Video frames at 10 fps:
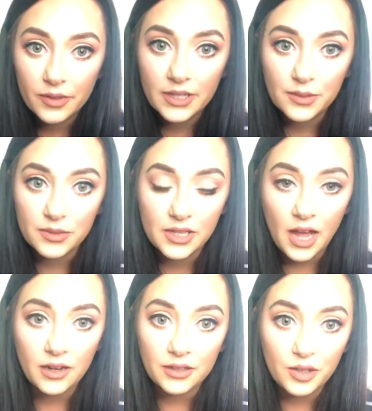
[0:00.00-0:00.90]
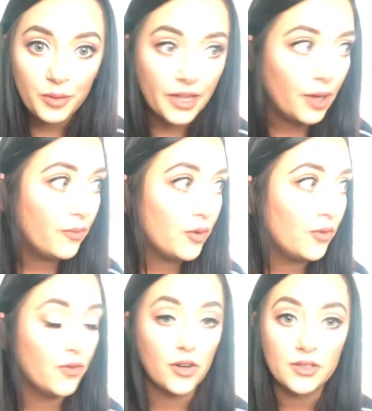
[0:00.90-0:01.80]
this was kind of a little bit helpful
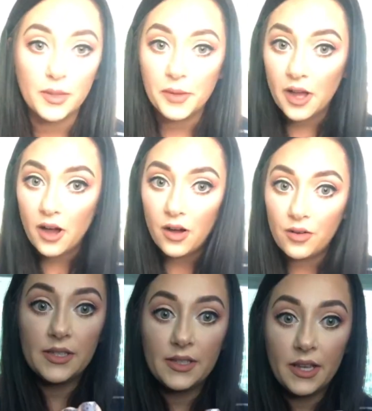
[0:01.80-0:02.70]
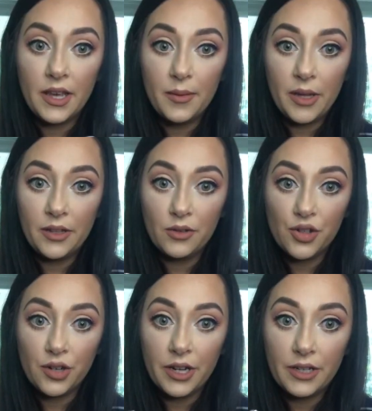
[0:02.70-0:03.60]
for some of y'all. See my little
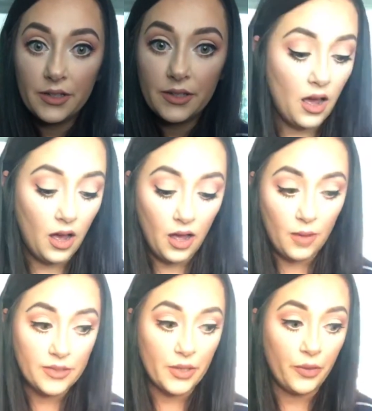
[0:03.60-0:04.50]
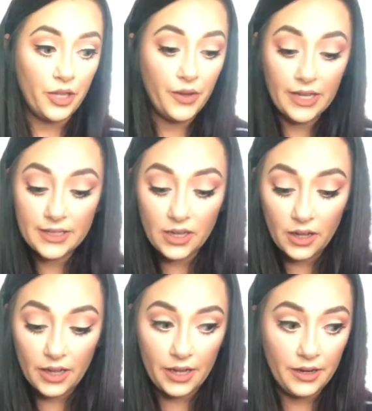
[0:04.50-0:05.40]
tricks. Um, so when you get
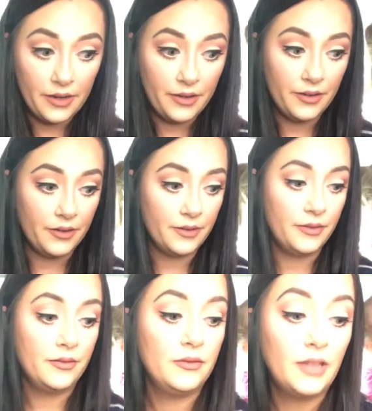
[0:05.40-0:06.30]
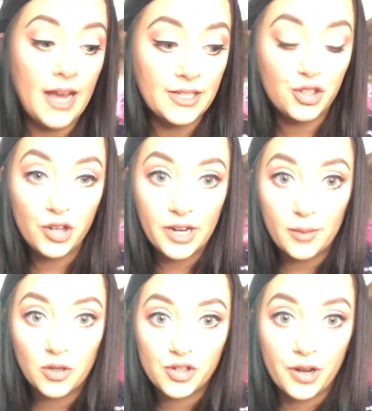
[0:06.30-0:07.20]
done, last trick I'm
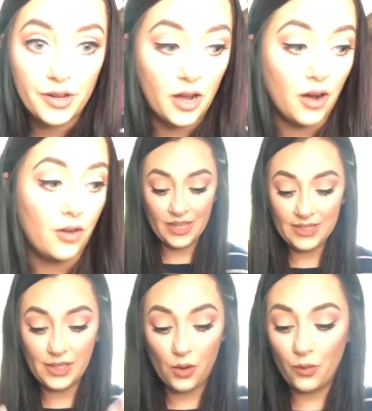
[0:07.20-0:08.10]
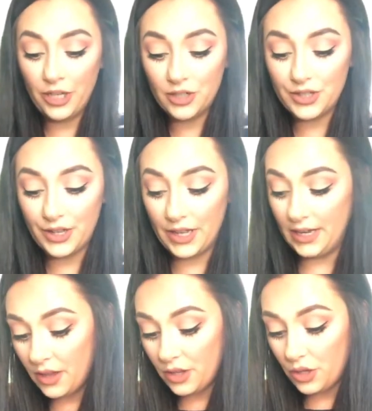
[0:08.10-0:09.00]
gonna show y'all. So when you're
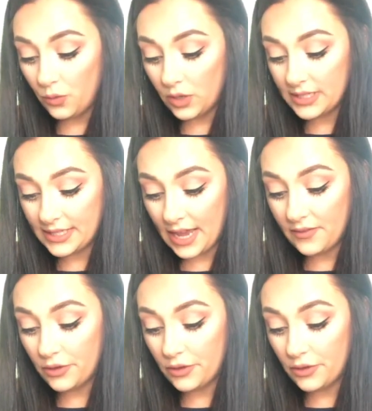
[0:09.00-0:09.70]
done, you wanna save your